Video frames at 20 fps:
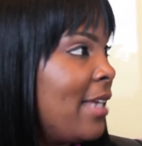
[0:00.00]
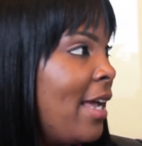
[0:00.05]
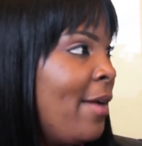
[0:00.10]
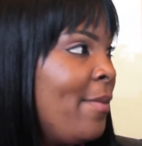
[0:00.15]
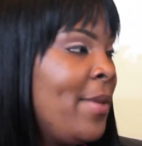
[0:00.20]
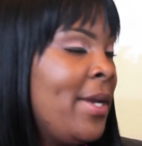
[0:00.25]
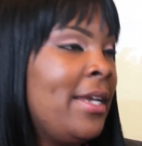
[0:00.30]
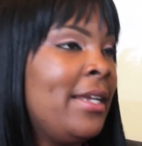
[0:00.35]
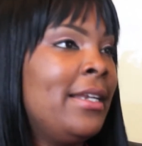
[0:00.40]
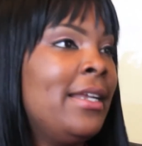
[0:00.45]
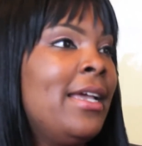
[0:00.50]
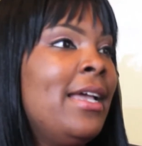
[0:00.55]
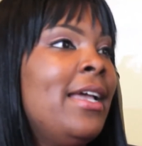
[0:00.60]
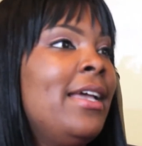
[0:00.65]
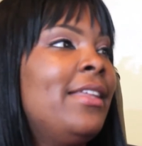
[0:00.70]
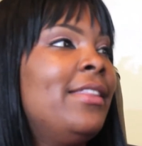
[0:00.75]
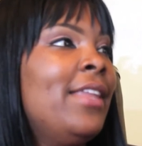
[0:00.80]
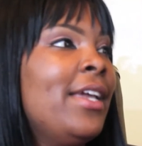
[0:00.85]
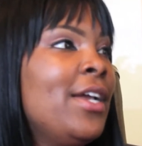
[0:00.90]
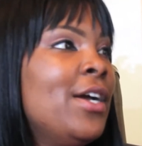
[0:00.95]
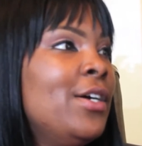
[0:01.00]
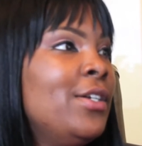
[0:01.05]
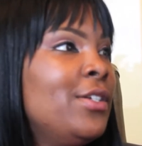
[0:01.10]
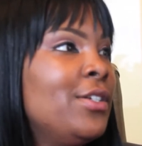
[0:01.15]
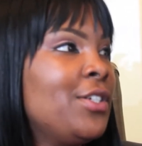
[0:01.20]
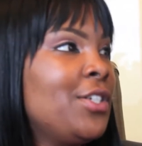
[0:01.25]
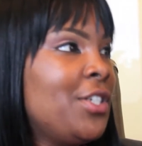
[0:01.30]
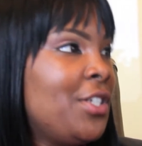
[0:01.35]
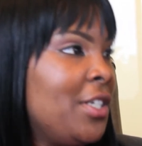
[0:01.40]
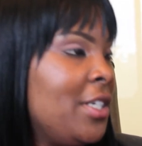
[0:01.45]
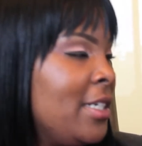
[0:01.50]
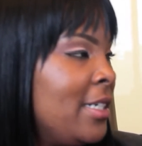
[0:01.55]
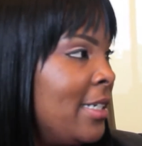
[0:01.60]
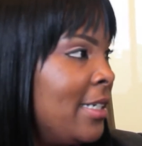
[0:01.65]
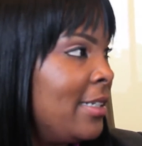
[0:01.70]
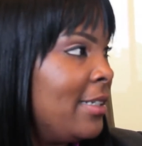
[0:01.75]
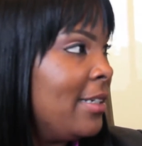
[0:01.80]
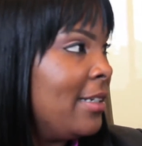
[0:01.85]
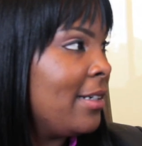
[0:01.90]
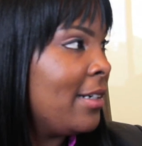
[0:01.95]
I mean, they
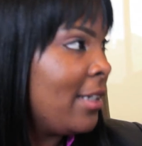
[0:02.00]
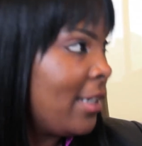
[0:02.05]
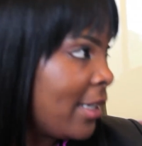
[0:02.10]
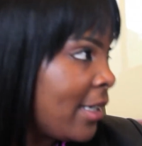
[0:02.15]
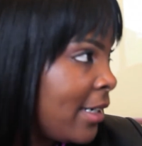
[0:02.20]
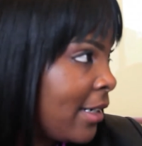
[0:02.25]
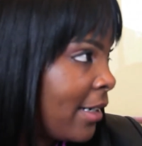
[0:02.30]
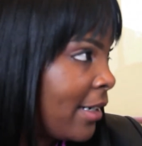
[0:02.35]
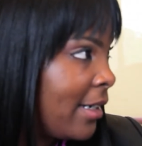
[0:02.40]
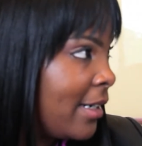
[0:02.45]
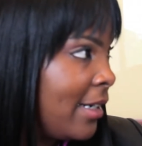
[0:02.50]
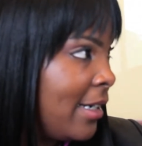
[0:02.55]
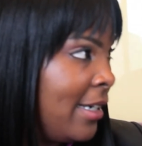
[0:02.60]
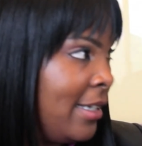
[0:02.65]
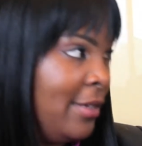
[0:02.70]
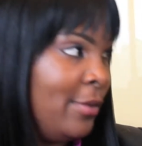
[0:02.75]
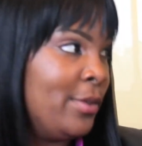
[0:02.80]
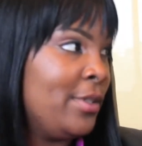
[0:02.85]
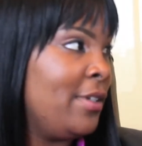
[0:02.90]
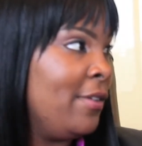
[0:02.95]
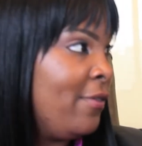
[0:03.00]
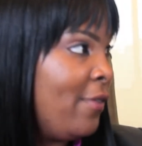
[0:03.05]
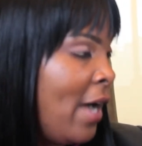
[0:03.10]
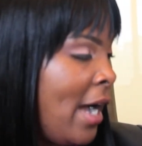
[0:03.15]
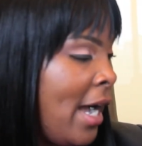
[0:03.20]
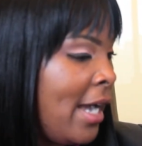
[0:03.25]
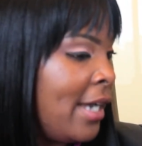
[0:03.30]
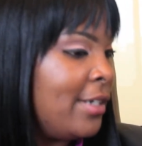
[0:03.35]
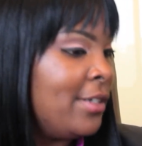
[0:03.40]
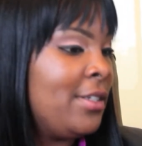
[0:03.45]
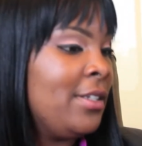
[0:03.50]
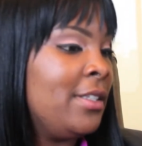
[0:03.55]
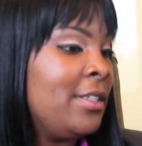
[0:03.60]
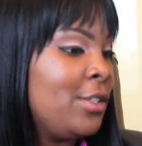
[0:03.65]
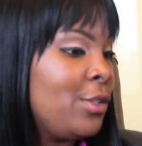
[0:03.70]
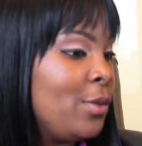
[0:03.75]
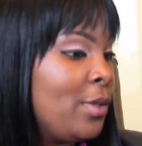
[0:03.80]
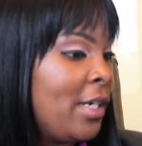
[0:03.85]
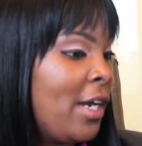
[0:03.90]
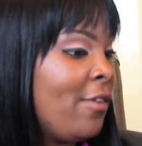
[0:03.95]
understood clear and it was defined to the
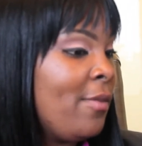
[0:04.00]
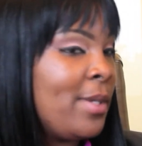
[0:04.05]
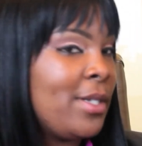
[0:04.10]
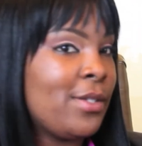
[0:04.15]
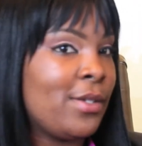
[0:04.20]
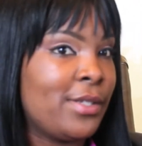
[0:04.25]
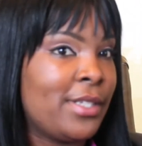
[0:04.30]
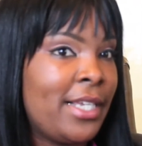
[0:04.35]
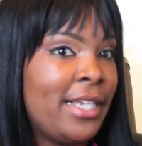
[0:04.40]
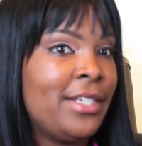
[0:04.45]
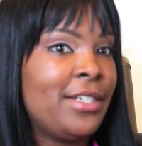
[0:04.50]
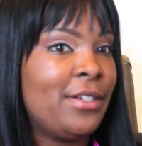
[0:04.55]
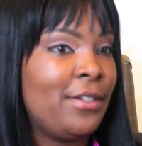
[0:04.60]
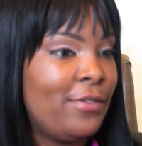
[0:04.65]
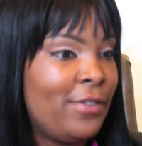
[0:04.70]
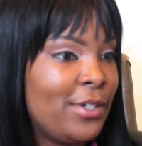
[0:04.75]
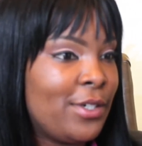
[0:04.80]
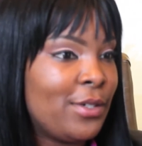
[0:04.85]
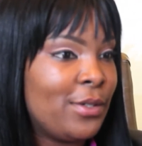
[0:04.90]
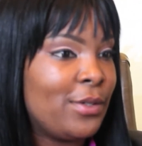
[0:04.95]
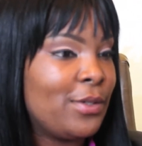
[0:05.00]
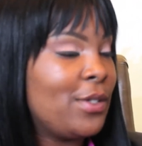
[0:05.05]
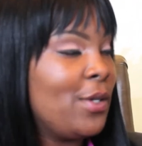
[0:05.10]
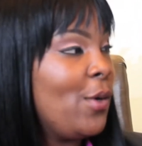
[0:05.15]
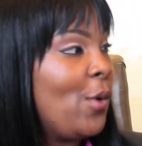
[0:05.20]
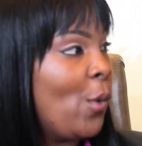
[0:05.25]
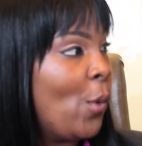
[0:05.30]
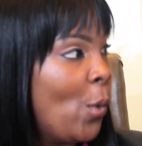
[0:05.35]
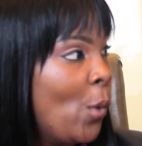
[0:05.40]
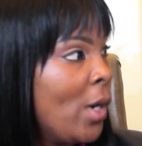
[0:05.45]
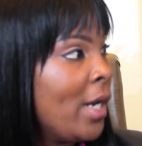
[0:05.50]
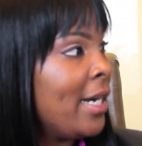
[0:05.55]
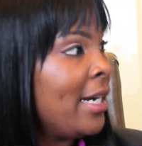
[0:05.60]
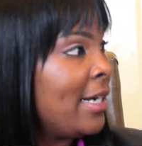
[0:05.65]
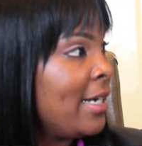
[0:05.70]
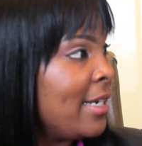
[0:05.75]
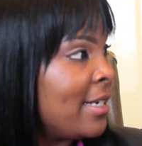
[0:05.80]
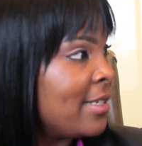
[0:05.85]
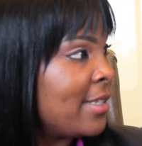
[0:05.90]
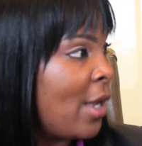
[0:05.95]
Student Government Association officials what it
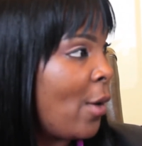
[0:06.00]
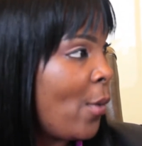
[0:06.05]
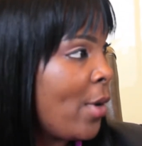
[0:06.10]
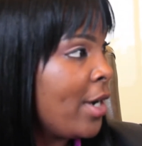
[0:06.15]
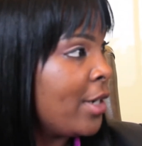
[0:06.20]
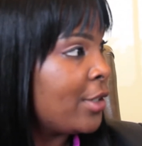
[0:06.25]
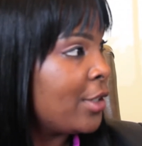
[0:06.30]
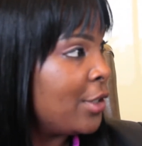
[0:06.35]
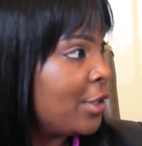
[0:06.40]
is that we are to